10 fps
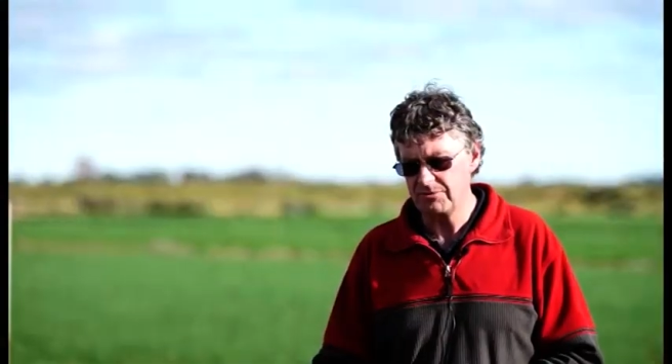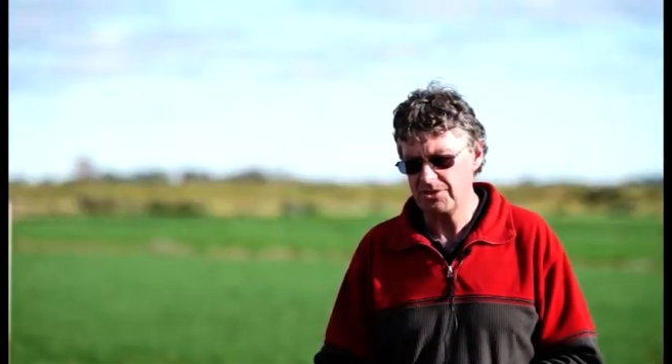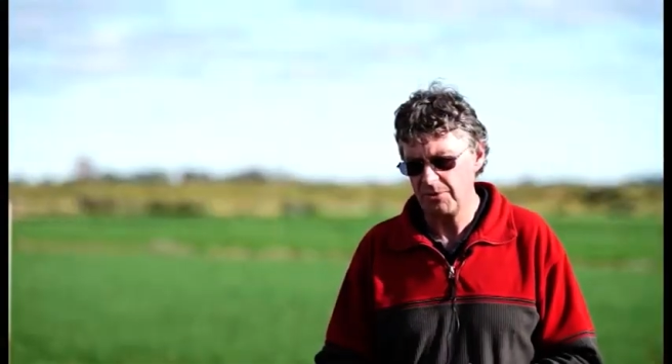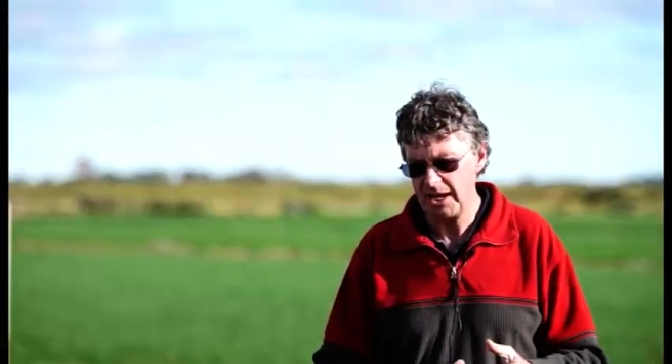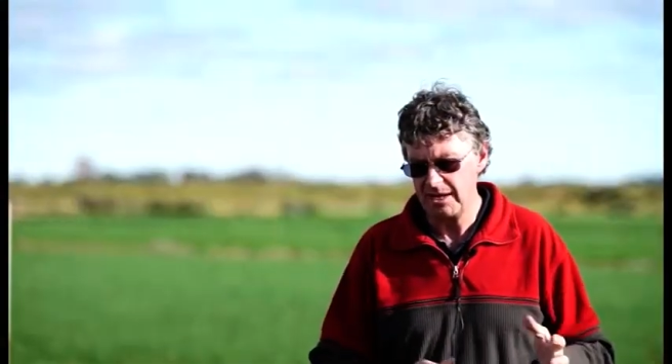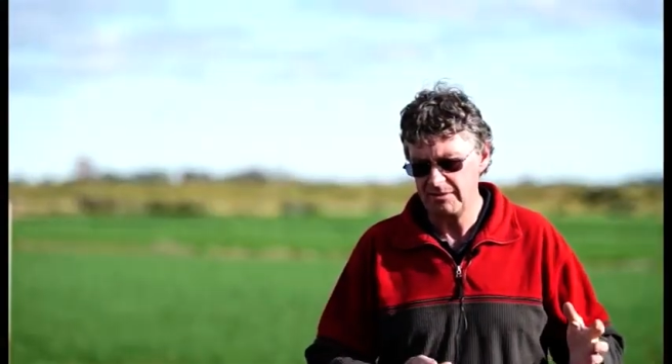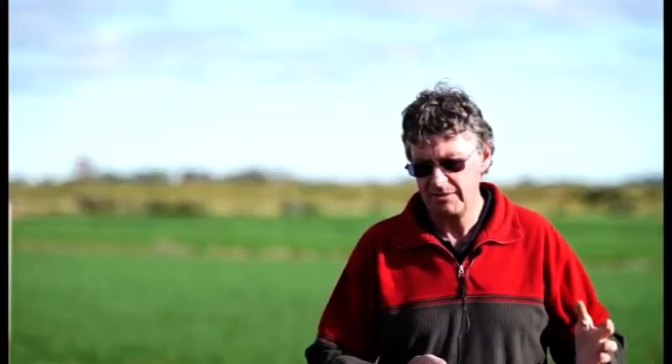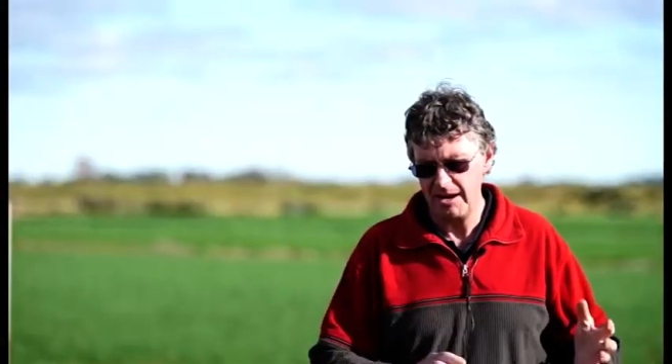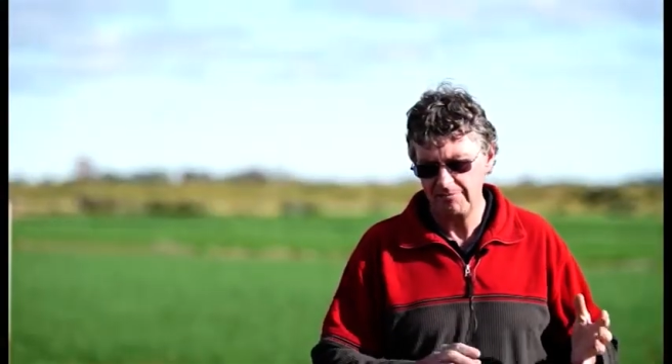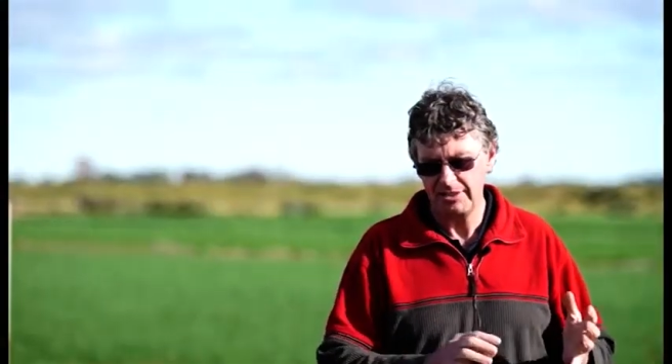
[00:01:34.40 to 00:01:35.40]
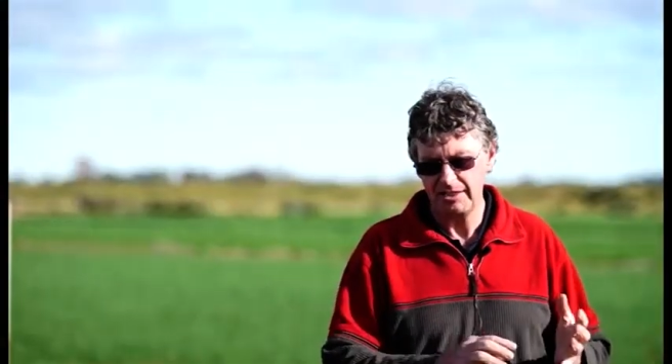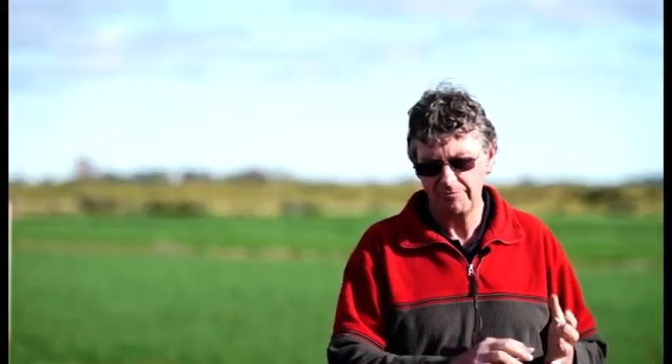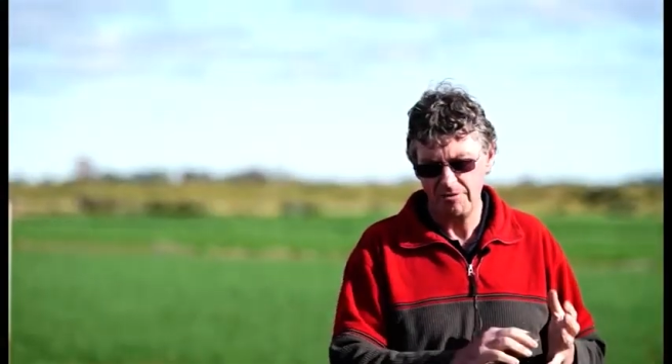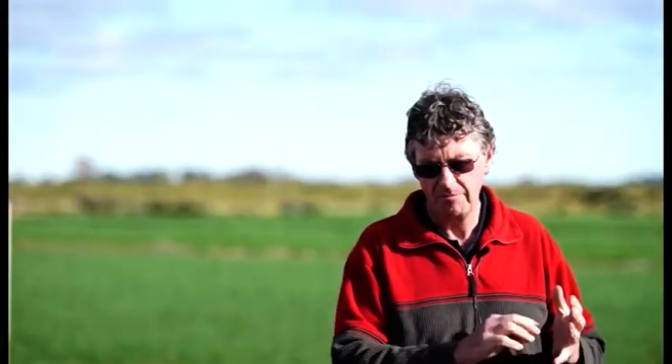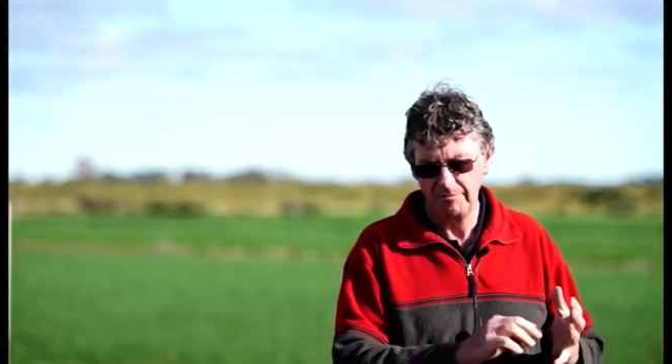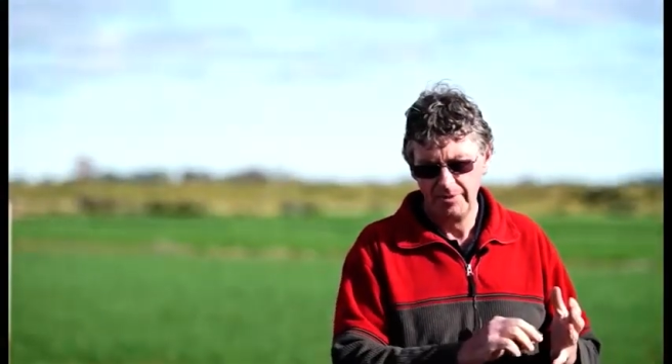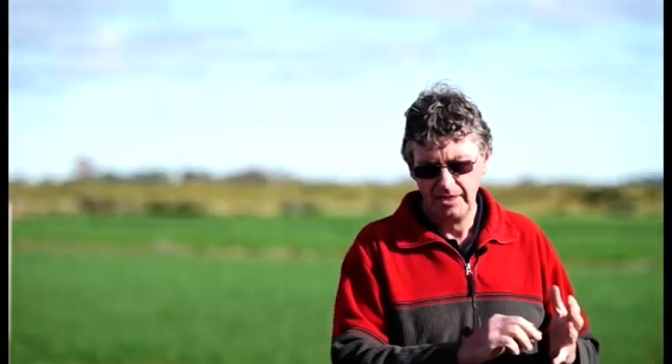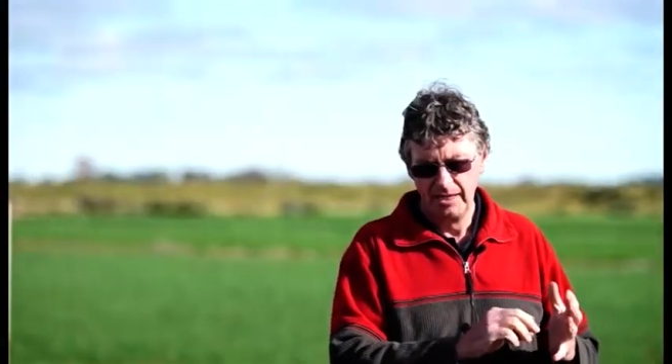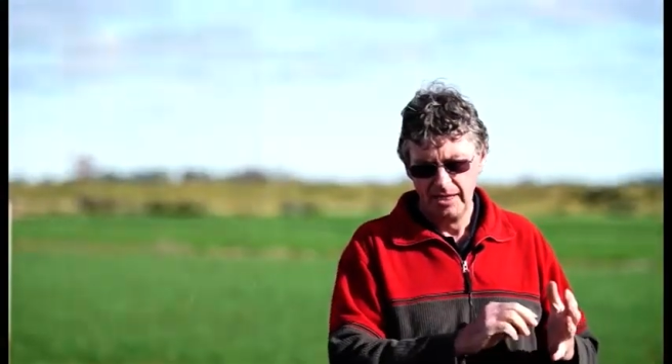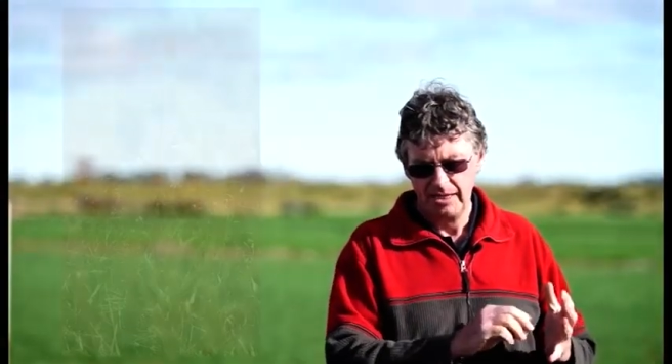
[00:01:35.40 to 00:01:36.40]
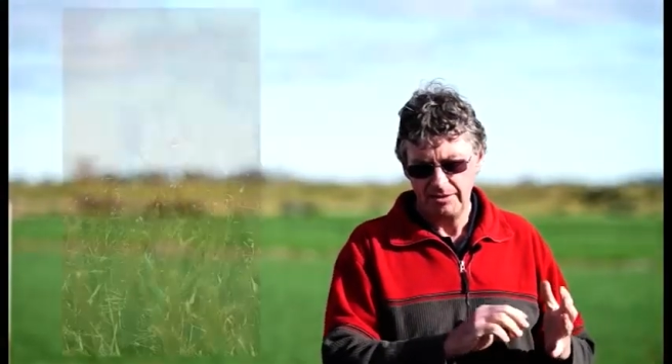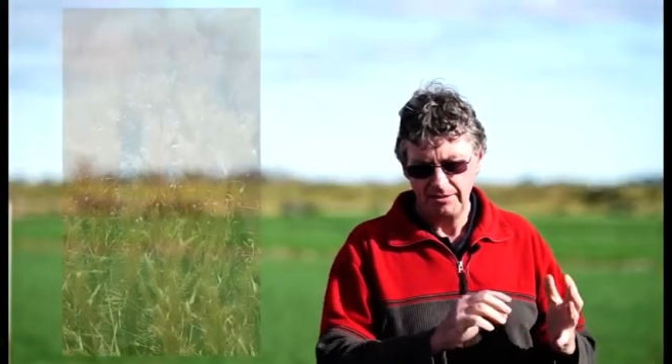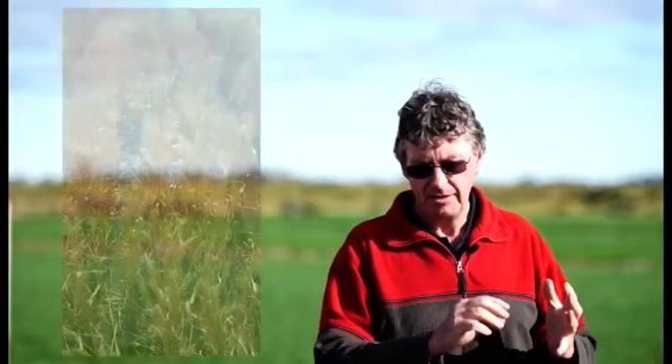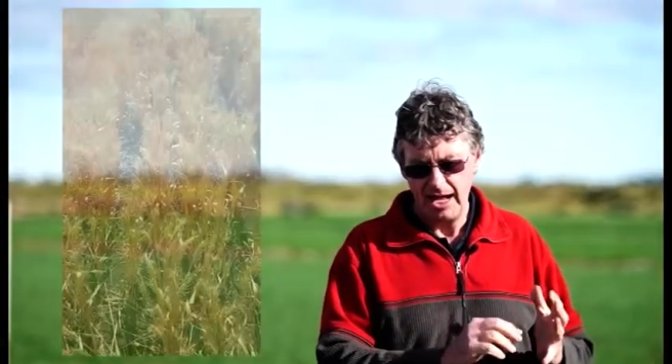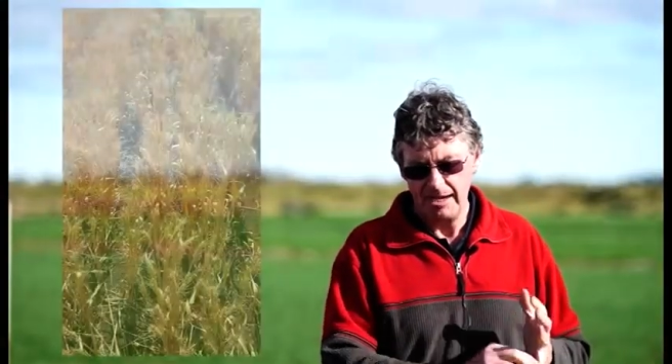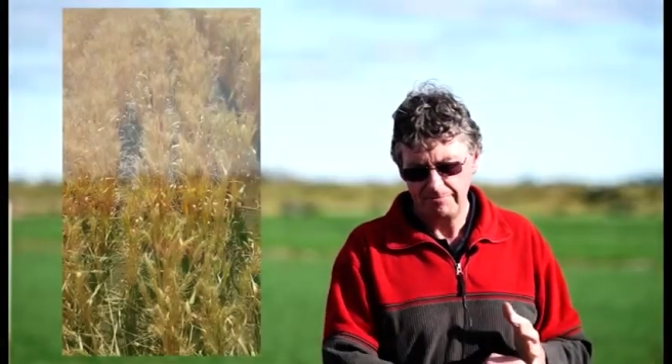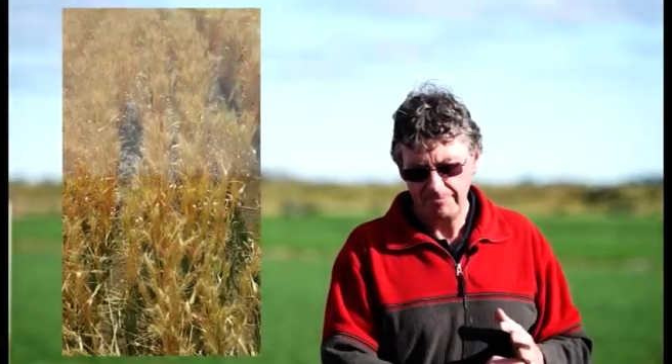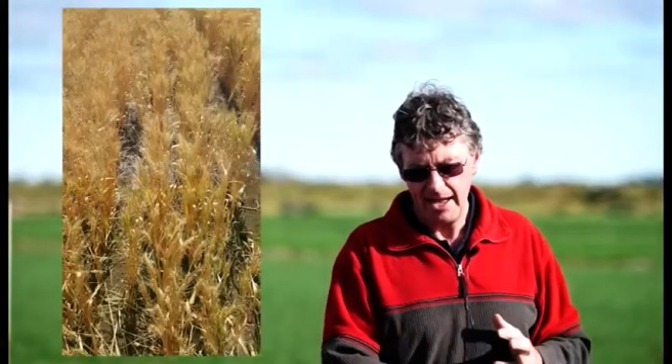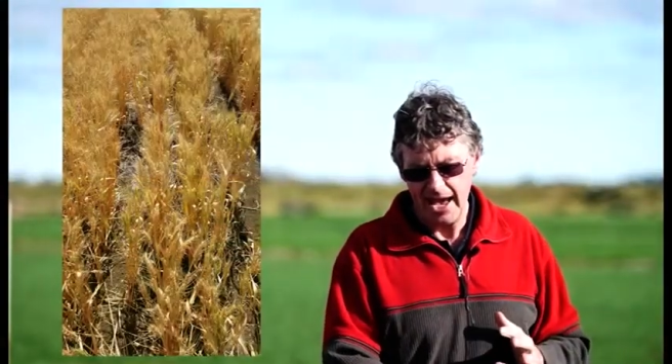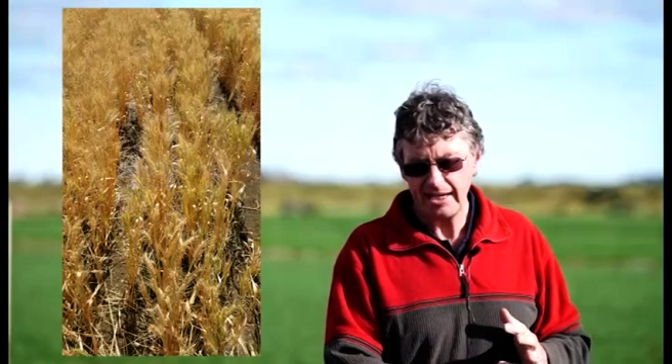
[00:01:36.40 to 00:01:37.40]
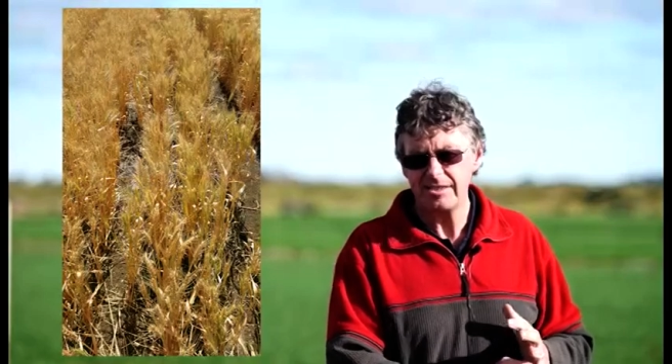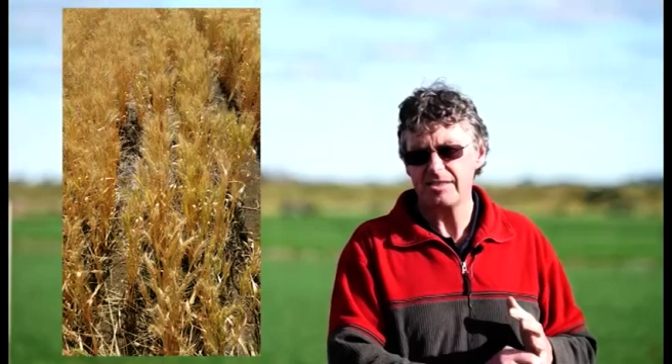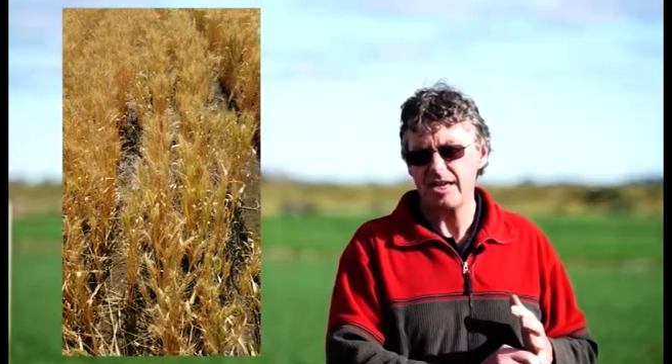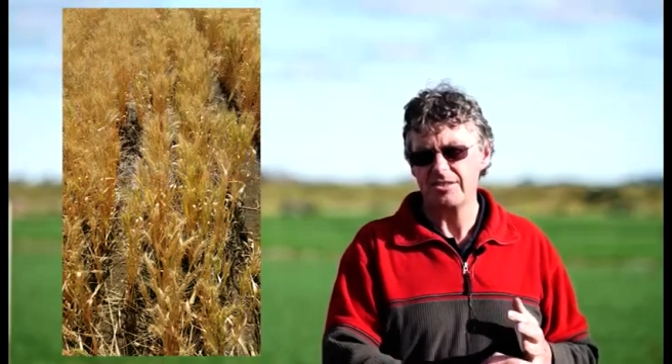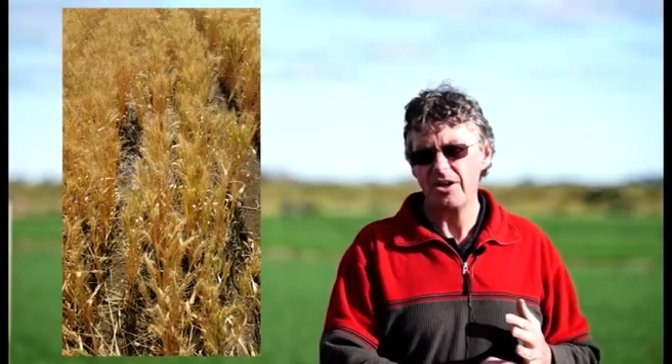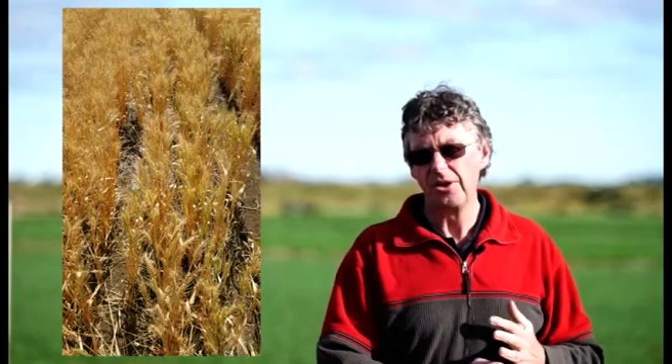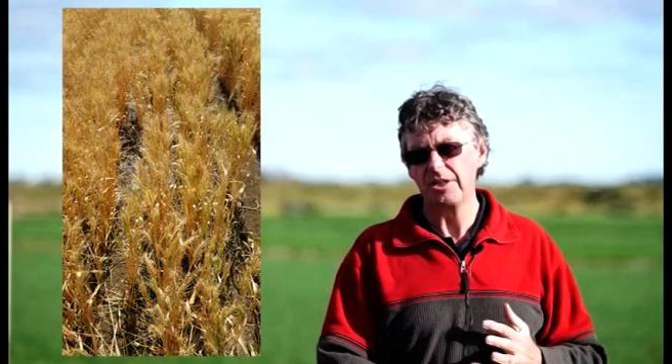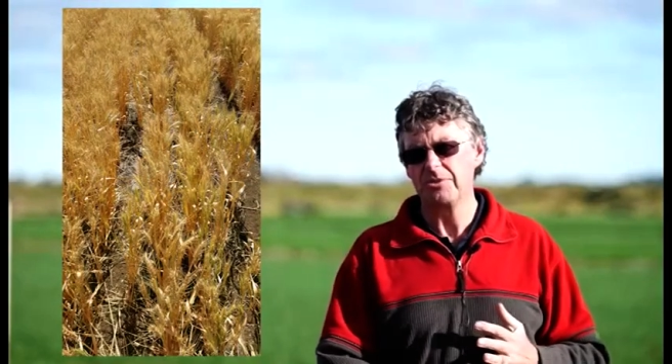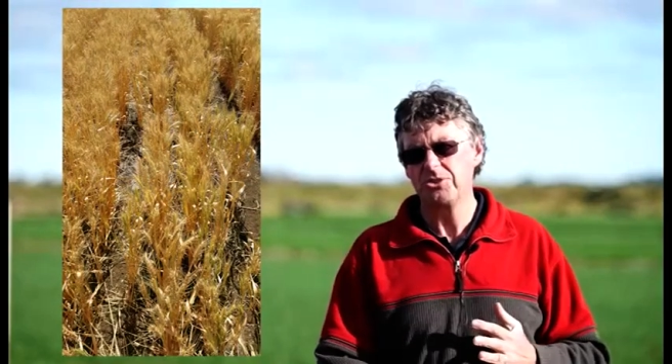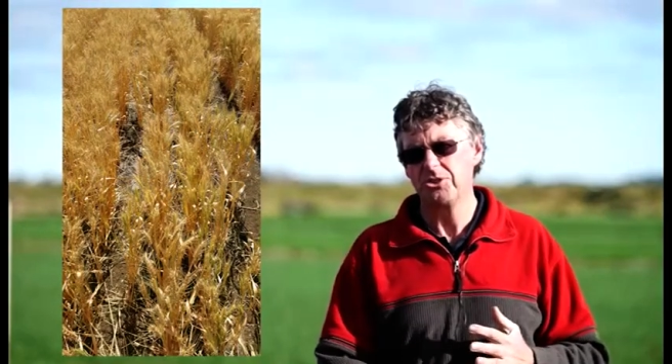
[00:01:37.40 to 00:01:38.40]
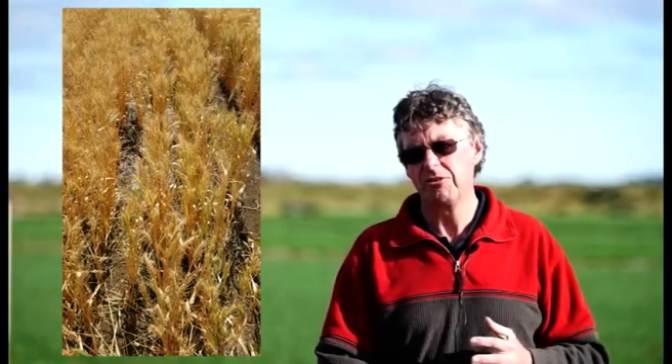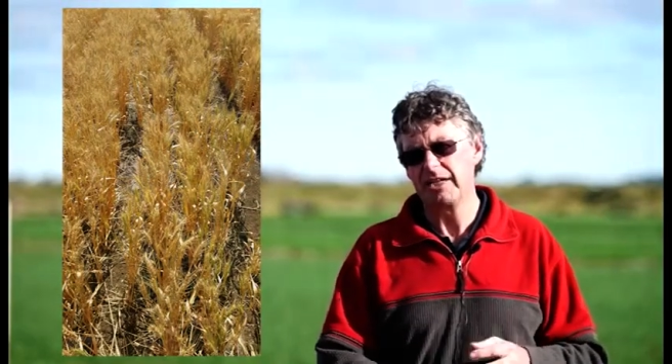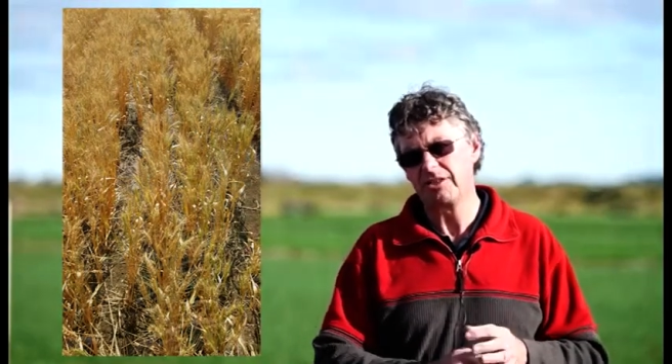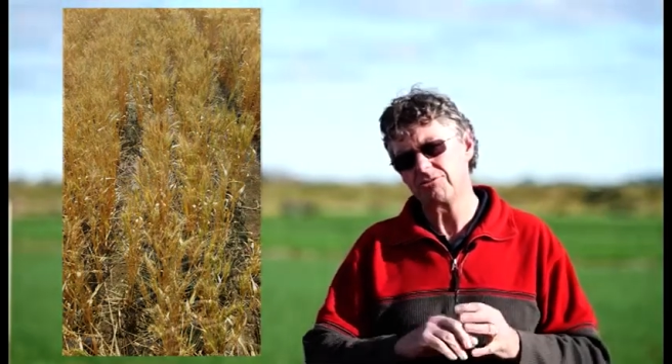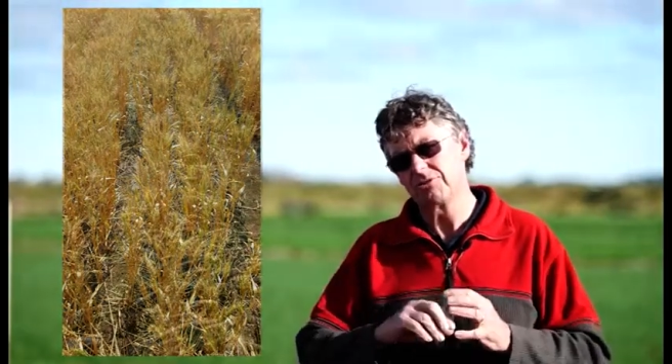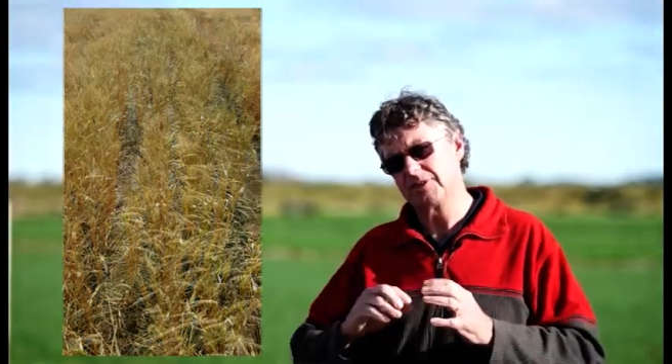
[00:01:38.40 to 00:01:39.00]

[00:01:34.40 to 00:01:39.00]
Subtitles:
so we had everything from Axe as an early maturing through